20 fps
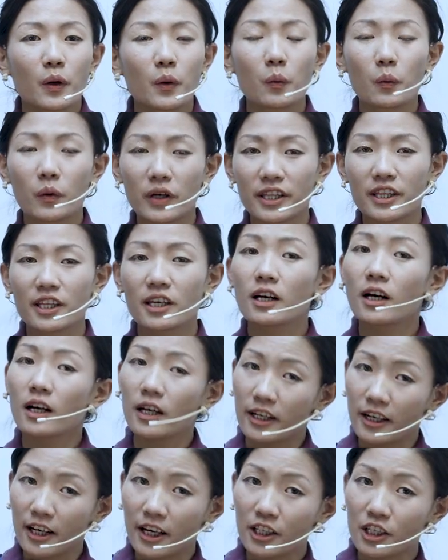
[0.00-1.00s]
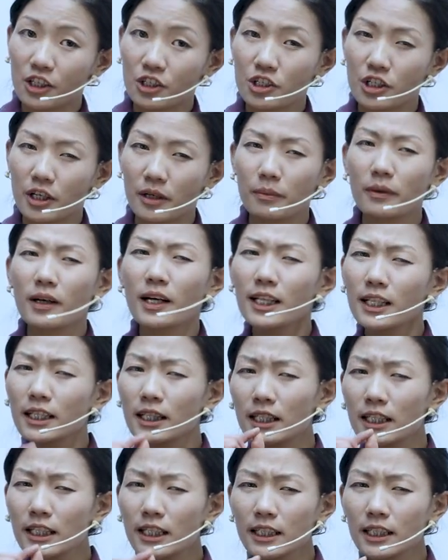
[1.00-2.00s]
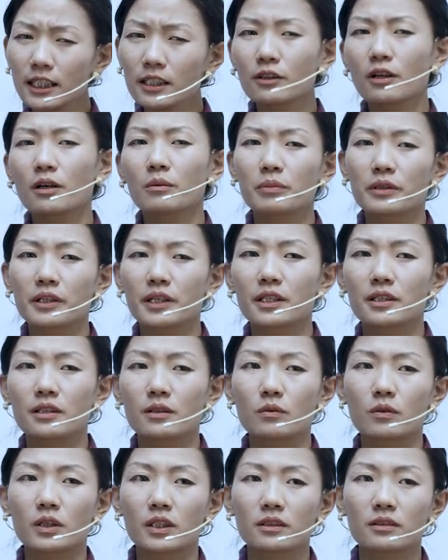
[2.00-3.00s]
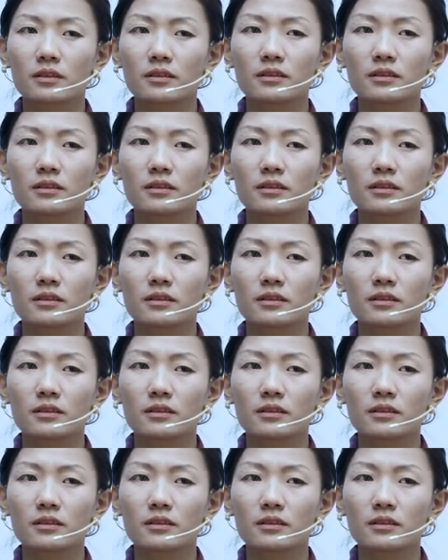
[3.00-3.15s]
with another shape, a little complicated one.